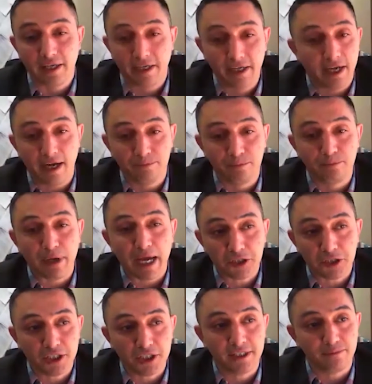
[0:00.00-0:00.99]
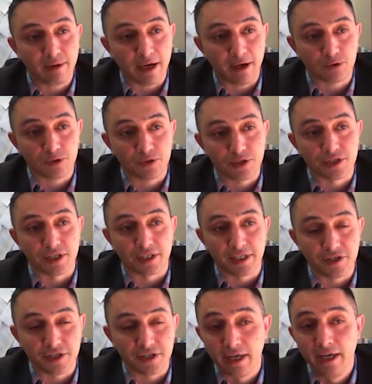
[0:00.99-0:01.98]
I'm passionate about
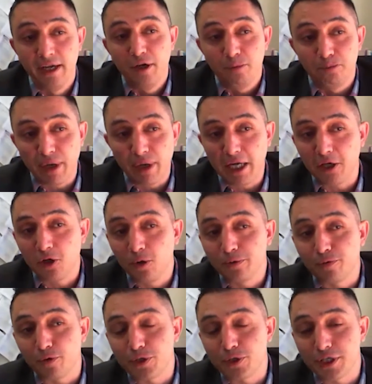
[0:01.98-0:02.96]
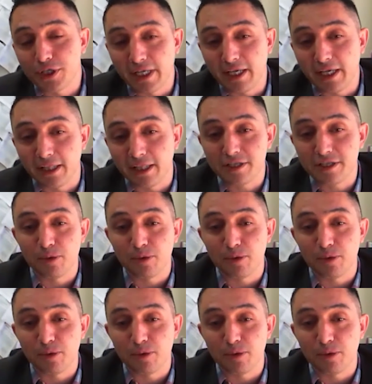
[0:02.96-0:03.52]
statistics. Main goal for studying this,